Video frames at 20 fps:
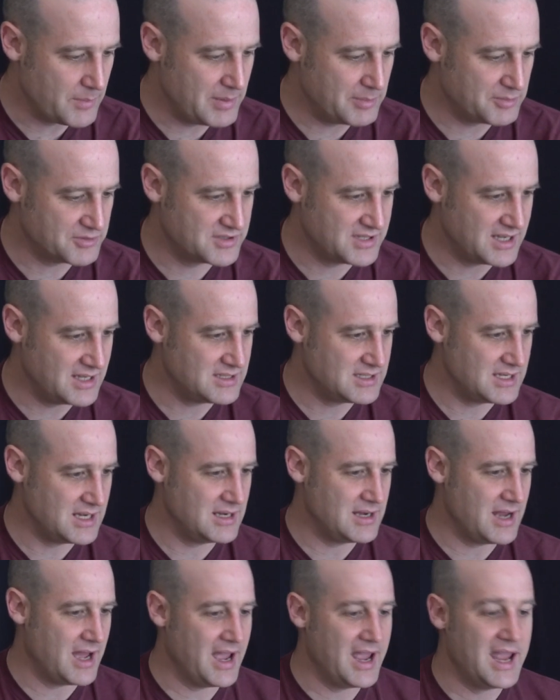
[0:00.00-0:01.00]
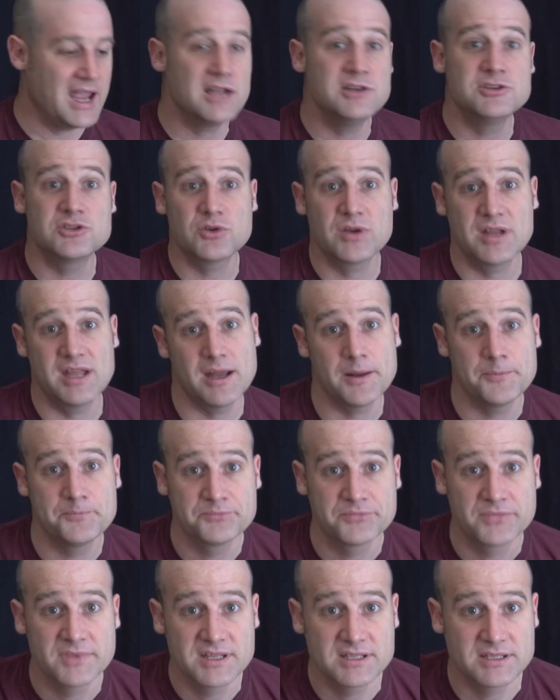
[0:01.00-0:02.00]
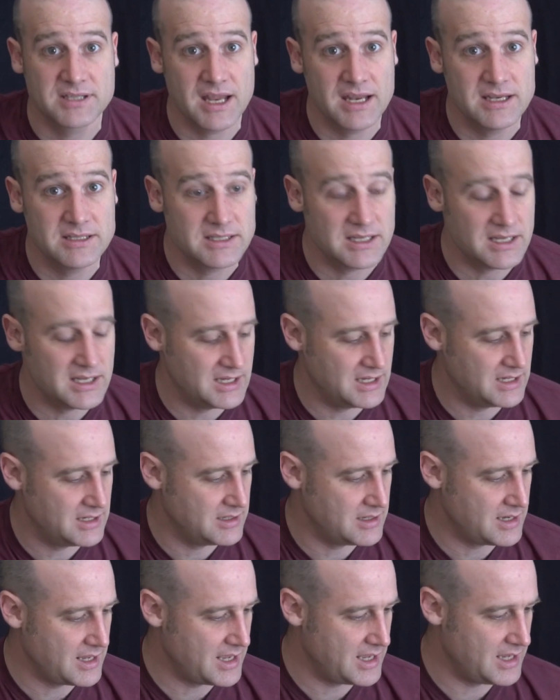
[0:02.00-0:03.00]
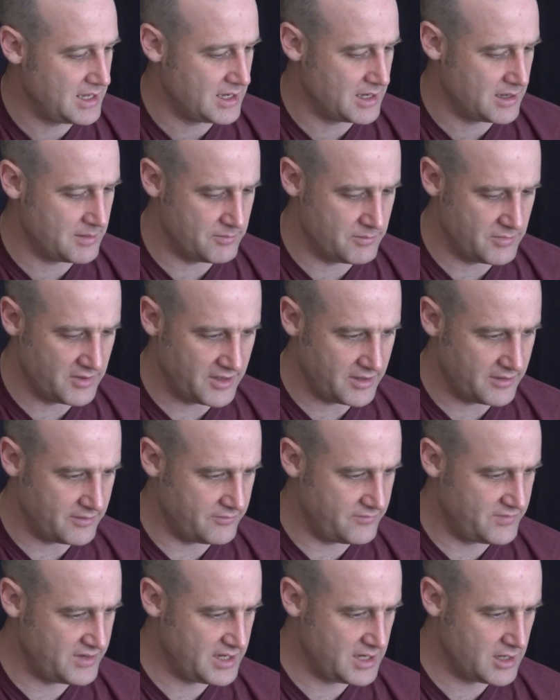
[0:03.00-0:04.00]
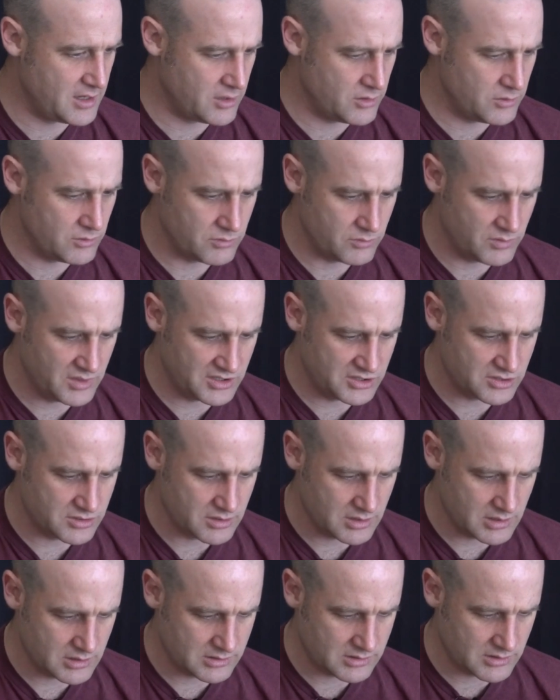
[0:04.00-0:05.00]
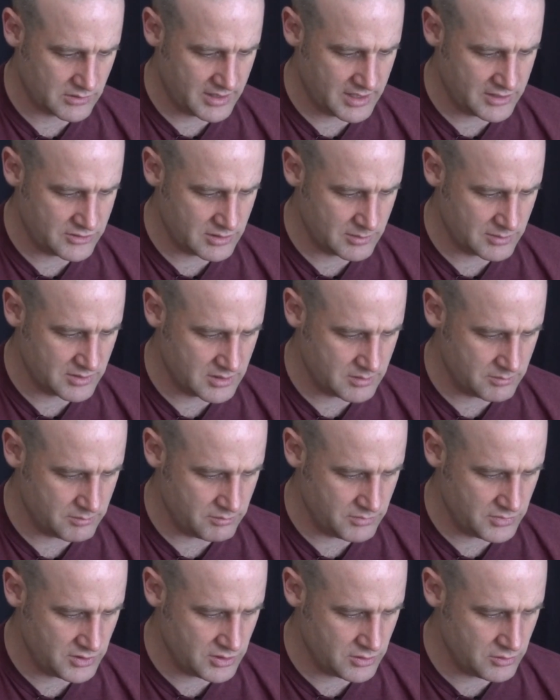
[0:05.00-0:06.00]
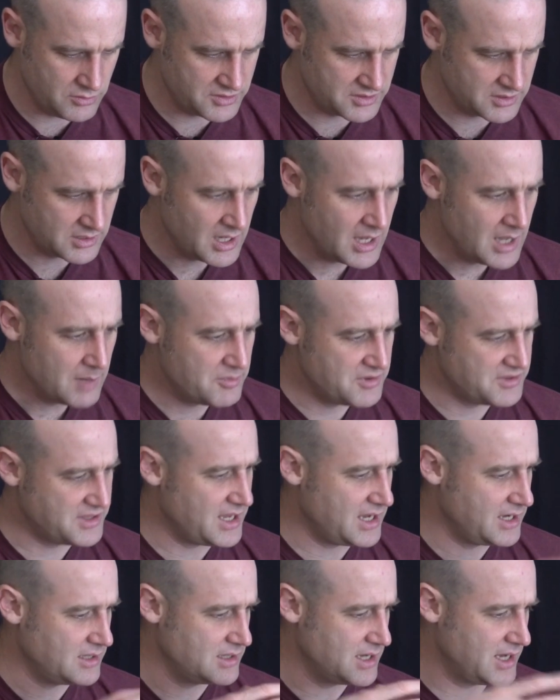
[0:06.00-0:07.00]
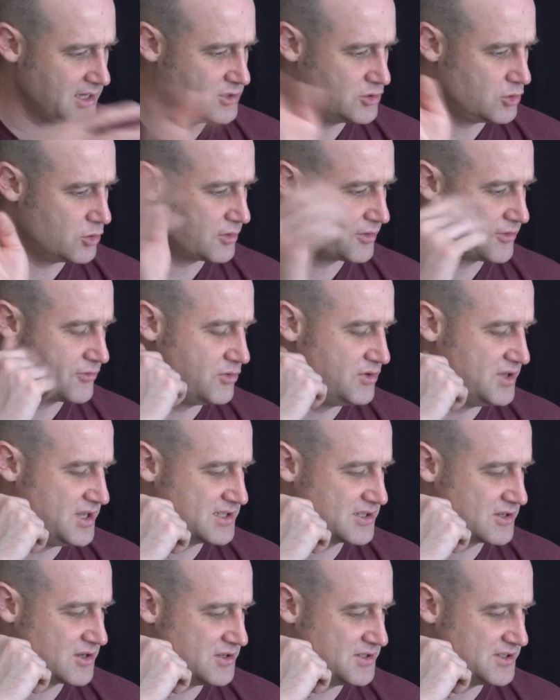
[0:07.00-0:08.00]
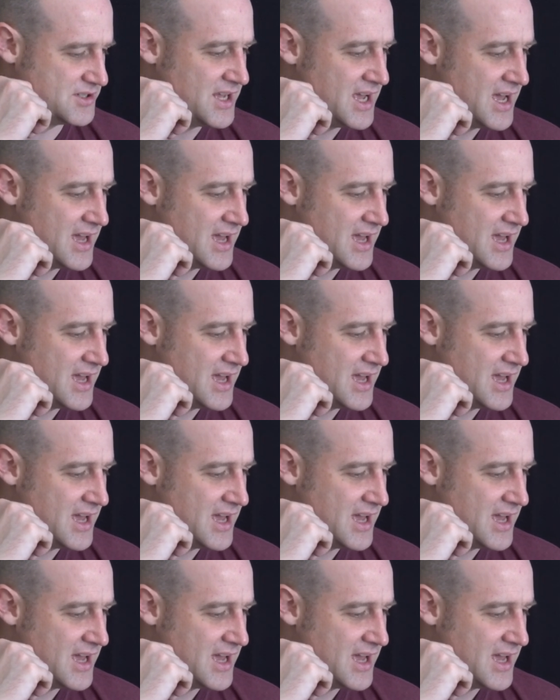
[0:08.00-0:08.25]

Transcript: people sent in, Andrew here sent in a video, which, sorry, Andrew, I'm gonna mute, but they talk through this because